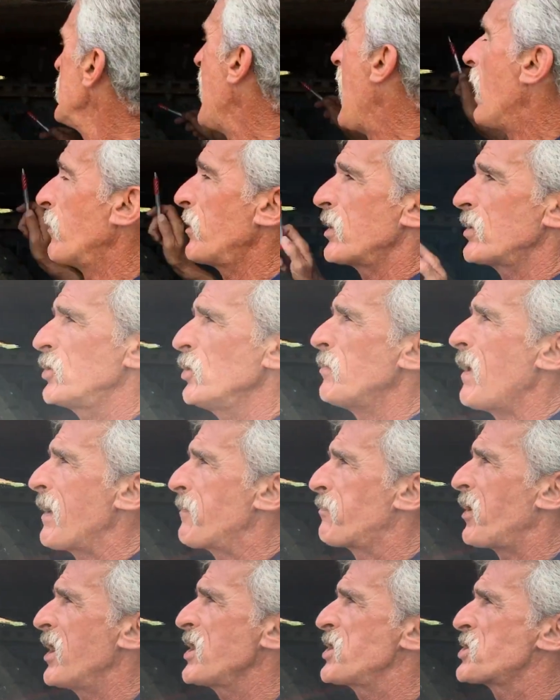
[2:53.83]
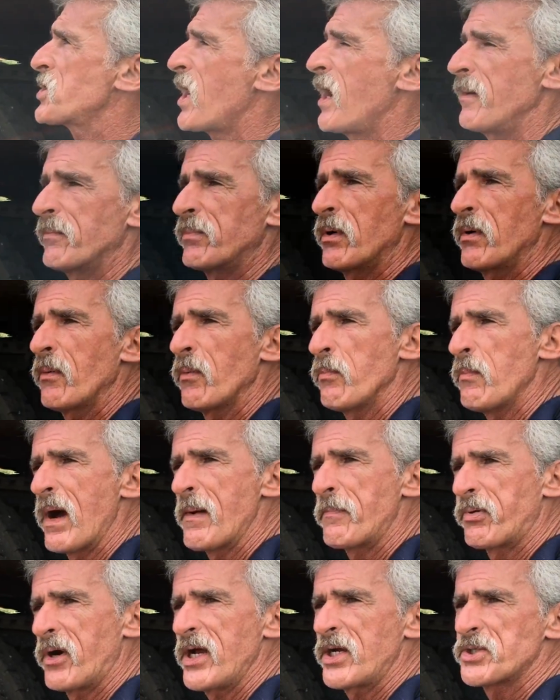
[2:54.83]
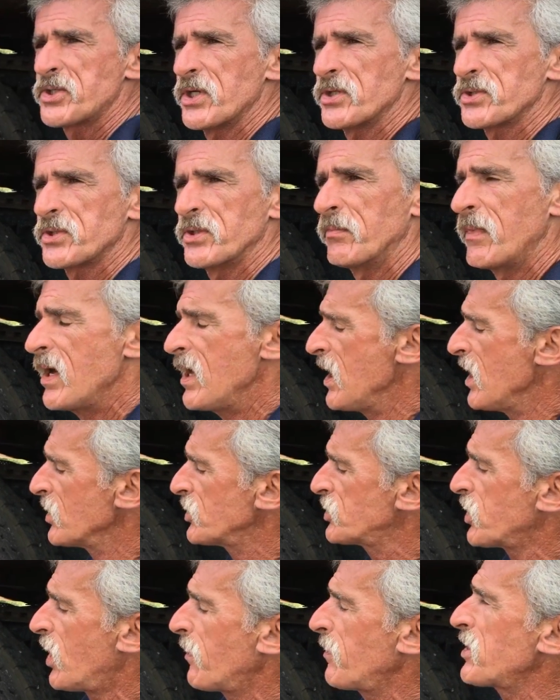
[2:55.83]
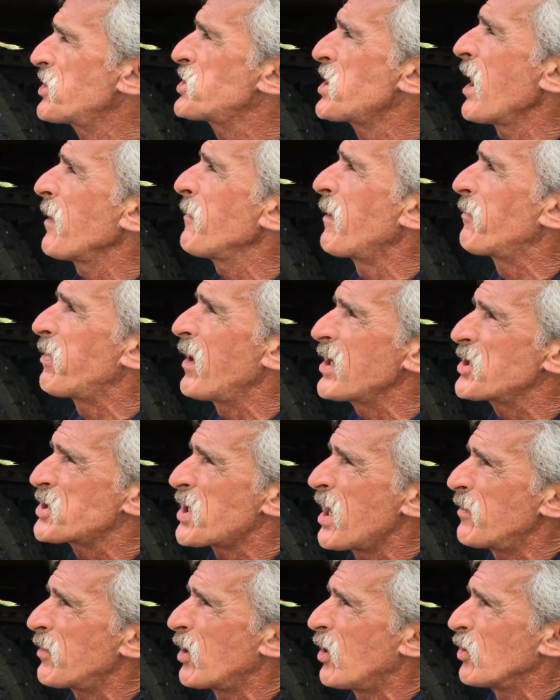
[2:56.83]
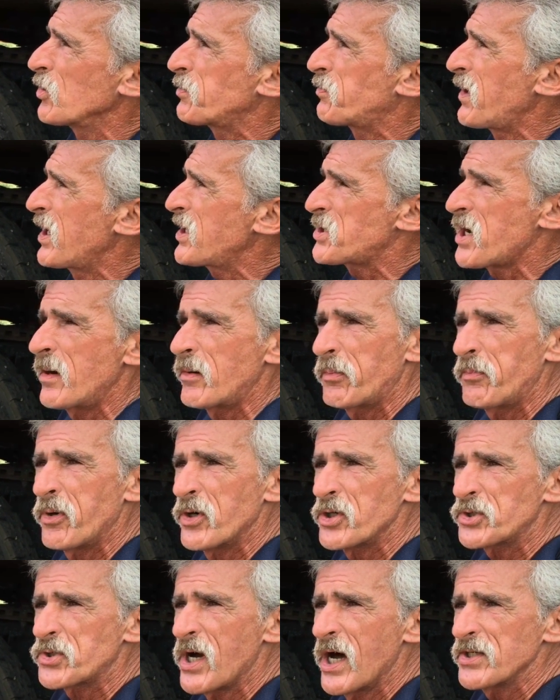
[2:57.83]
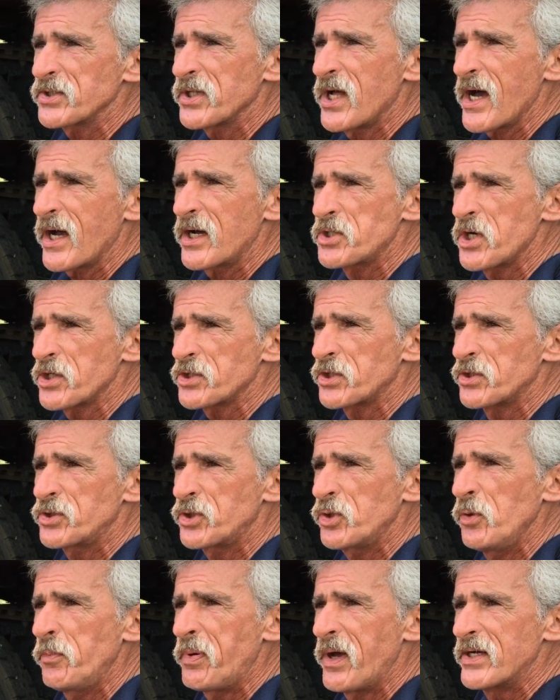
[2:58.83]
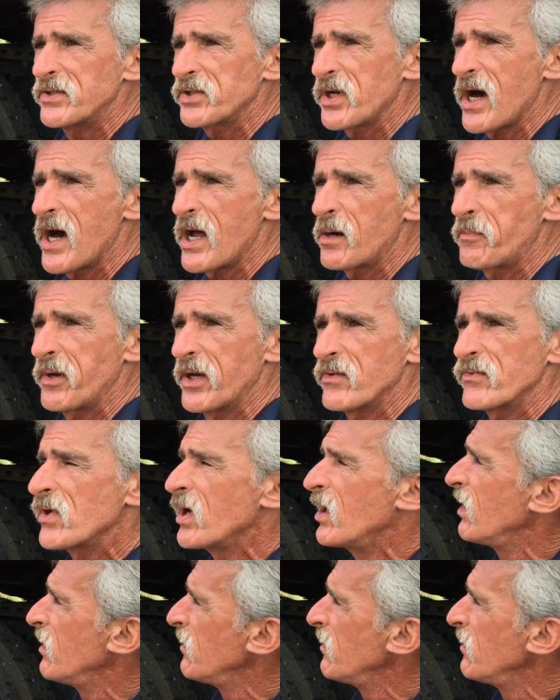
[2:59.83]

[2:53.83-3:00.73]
Now I'm gonna do my brake chamber, my brake system. So I'm gonna check my brake chamber hose, brake chamber, push rod, slack adjuster, 2 pins, cotter pins,